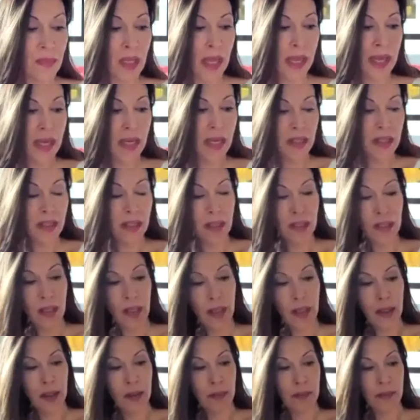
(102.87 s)
And
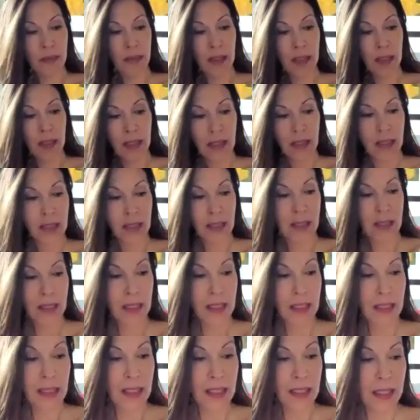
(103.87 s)
um,
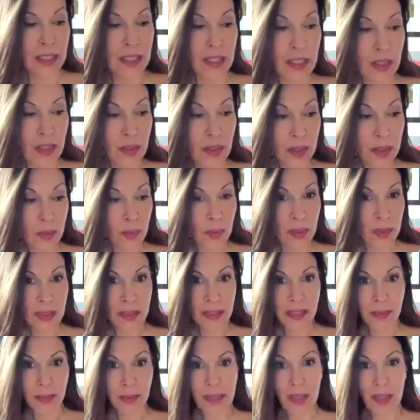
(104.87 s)
you know, as well
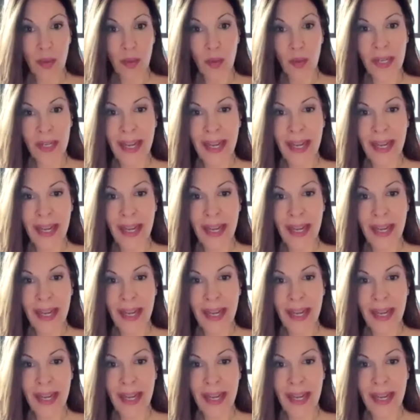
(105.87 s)
as my own